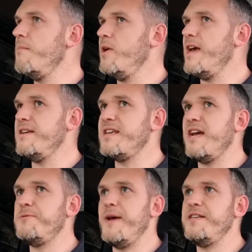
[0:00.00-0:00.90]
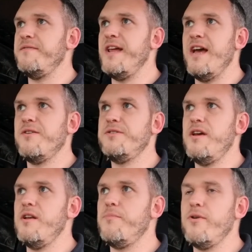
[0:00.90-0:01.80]
yeah, it's that expensive now because it
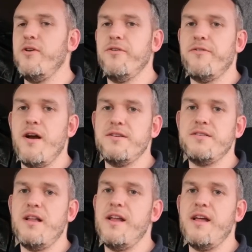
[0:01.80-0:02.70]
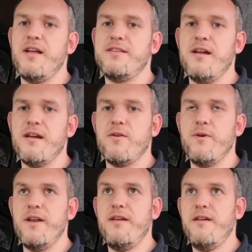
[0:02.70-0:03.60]
only pre-authorises like 99
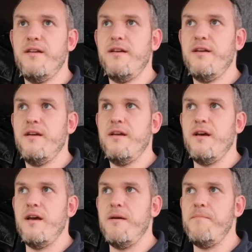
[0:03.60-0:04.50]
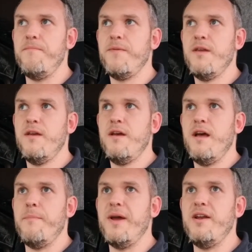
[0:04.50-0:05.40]
quid. I
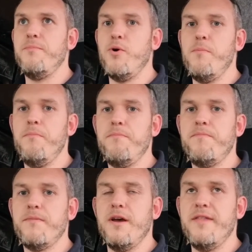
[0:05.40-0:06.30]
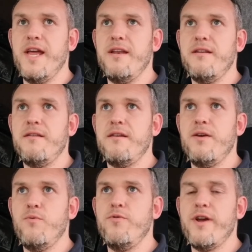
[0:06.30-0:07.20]
paid at pump and then
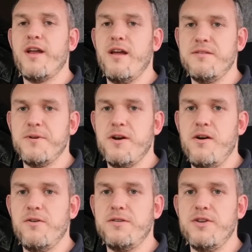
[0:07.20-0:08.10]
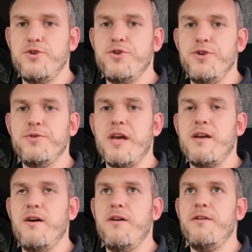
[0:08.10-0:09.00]
it wouldn't recognise my card because I'd just used that
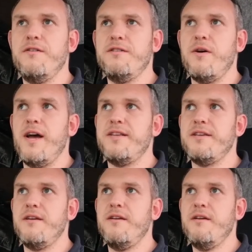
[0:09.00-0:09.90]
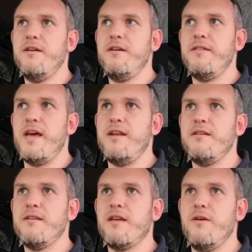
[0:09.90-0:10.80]
card. So I had to then
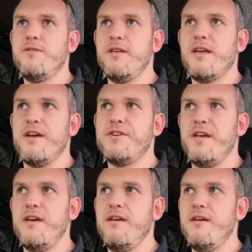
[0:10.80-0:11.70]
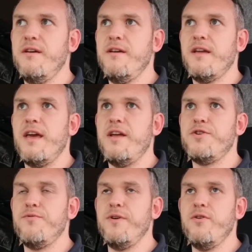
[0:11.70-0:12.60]
go to the cashier, get her
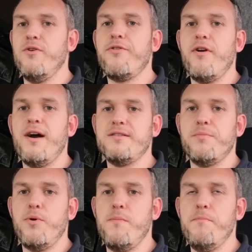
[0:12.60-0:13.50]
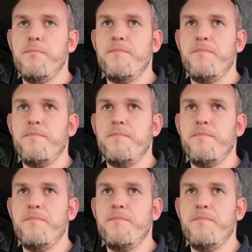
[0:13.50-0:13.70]
to re-authorise the pump,